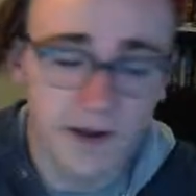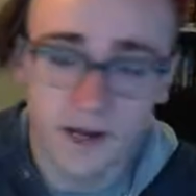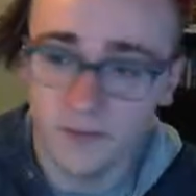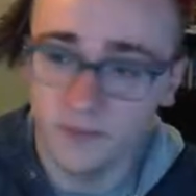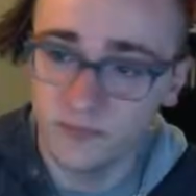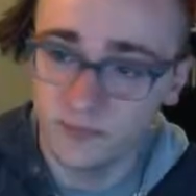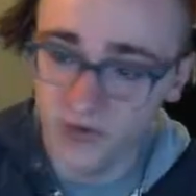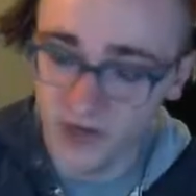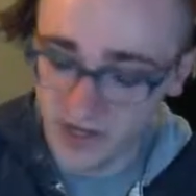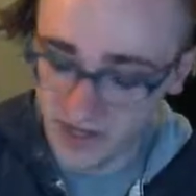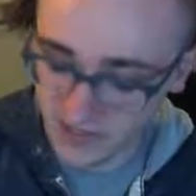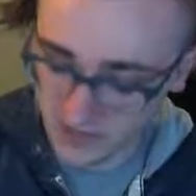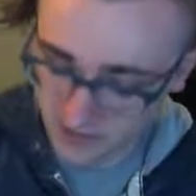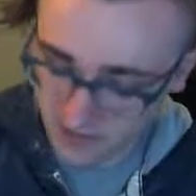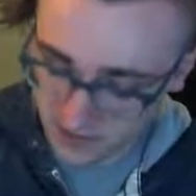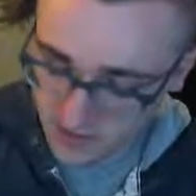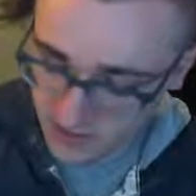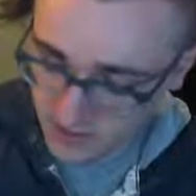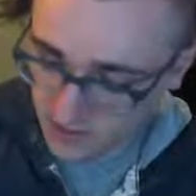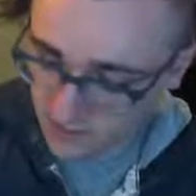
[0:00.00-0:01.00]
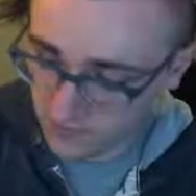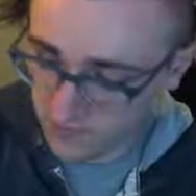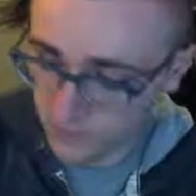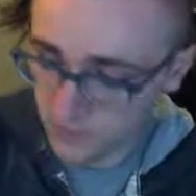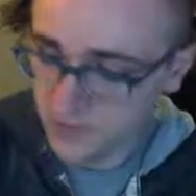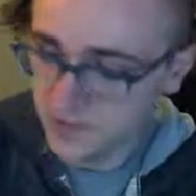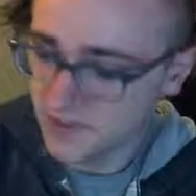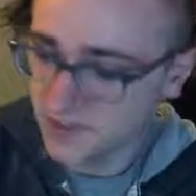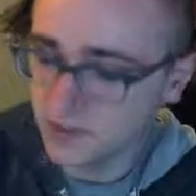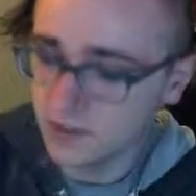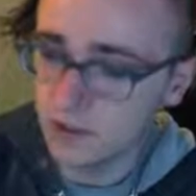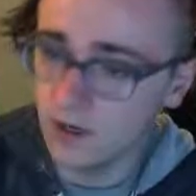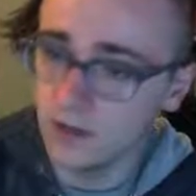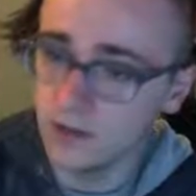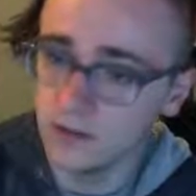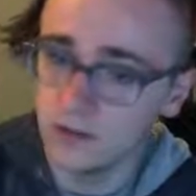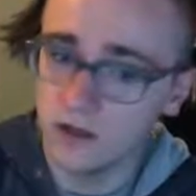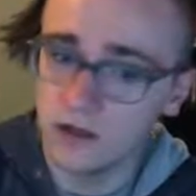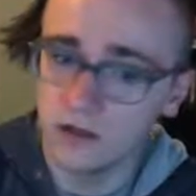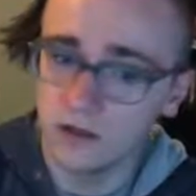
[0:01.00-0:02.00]
But there was a
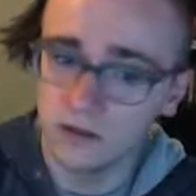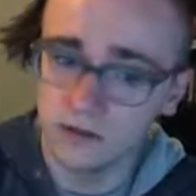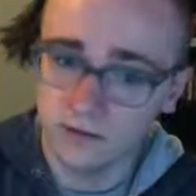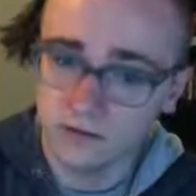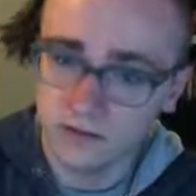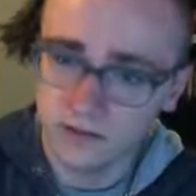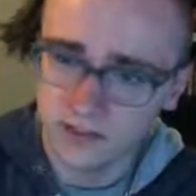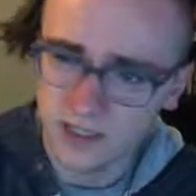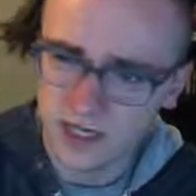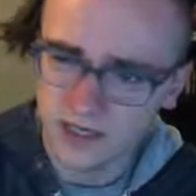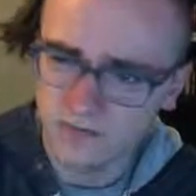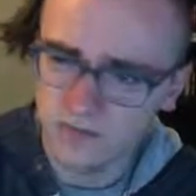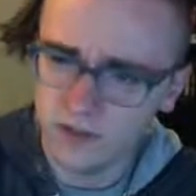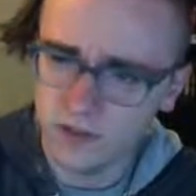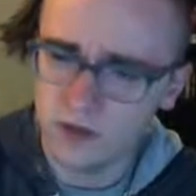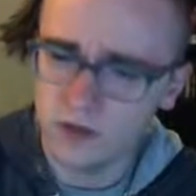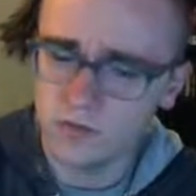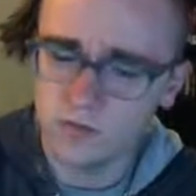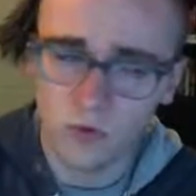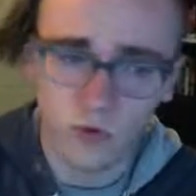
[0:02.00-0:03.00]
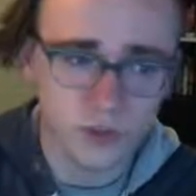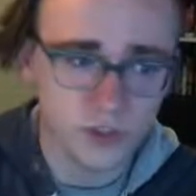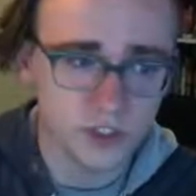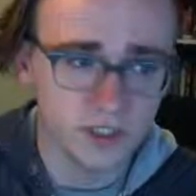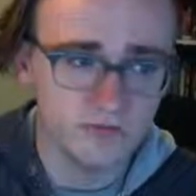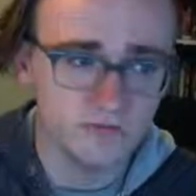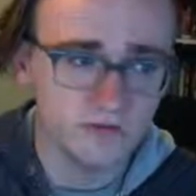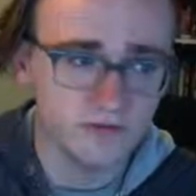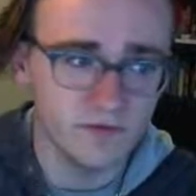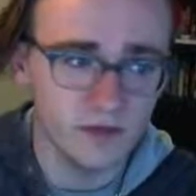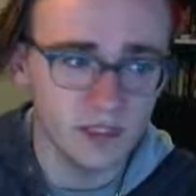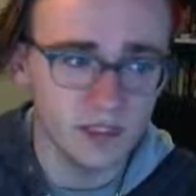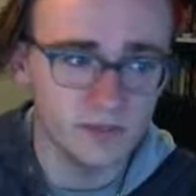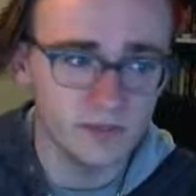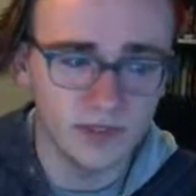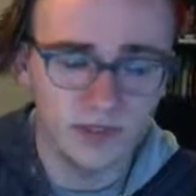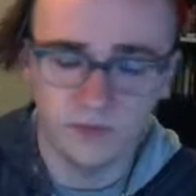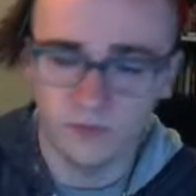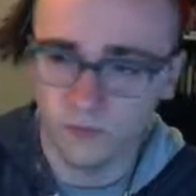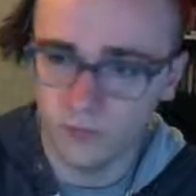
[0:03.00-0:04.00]
long portion of
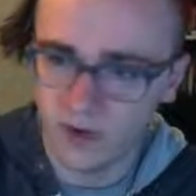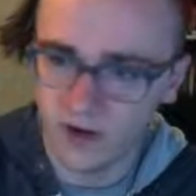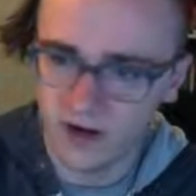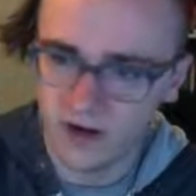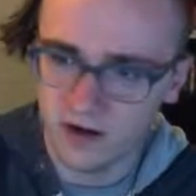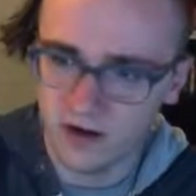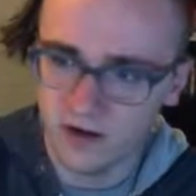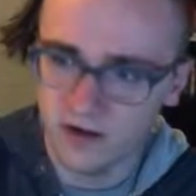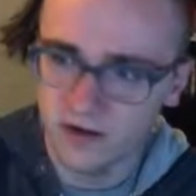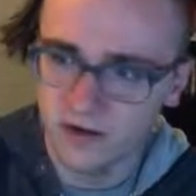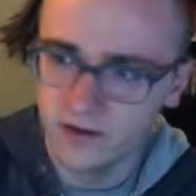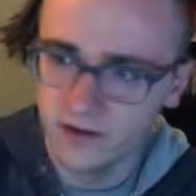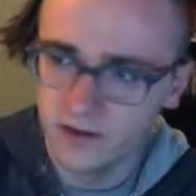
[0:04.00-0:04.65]
development where